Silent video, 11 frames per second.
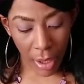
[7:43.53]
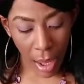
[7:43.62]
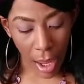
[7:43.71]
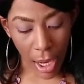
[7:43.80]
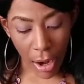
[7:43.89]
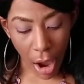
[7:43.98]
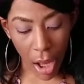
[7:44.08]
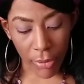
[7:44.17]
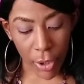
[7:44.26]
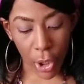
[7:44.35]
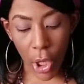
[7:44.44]
And all of
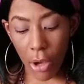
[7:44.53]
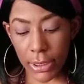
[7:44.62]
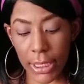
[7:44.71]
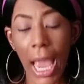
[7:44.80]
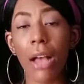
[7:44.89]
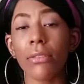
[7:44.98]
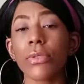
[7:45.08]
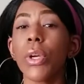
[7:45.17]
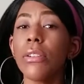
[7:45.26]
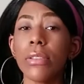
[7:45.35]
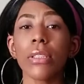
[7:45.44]
your closed accounts
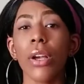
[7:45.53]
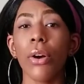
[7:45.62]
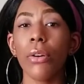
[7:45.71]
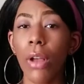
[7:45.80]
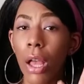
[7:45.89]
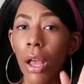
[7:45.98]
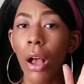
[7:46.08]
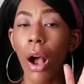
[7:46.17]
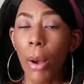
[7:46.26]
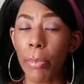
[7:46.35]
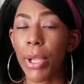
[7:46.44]
will still
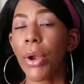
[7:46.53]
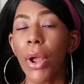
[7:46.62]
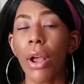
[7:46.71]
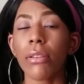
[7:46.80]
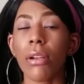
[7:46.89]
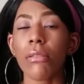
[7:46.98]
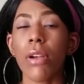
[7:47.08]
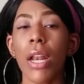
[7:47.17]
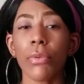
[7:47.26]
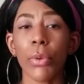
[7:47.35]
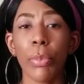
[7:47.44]
appear on your
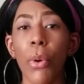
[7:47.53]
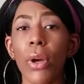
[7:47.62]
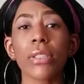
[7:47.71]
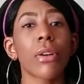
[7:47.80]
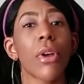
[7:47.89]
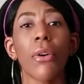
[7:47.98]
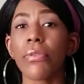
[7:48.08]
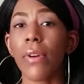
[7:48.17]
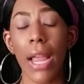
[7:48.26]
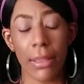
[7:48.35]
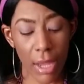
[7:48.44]
credit report, so don't
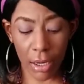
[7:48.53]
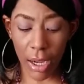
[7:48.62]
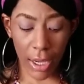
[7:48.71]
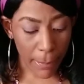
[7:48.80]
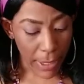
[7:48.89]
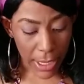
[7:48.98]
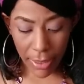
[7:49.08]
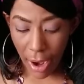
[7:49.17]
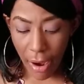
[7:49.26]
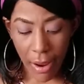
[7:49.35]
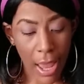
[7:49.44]
fret. They're going to be
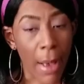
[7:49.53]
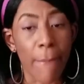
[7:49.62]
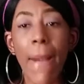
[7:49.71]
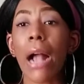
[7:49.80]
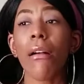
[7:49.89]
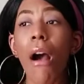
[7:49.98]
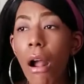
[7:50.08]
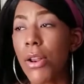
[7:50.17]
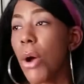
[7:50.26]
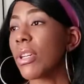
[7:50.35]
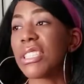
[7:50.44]
there. My car
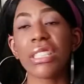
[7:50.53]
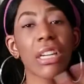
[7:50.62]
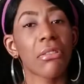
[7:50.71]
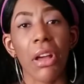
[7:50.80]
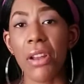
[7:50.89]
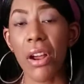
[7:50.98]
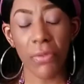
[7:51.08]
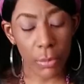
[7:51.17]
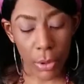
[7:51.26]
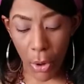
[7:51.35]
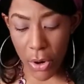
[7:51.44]
note is still on there
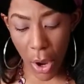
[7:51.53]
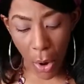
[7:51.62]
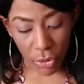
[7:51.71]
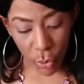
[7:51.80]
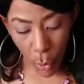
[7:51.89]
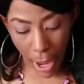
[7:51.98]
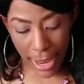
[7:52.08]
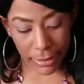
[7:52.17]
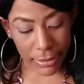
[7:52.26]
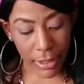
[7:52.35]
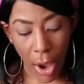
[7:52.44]
from Lord knows when,
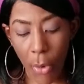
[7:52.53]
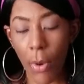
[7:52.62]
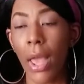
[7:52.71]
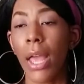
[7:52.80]
so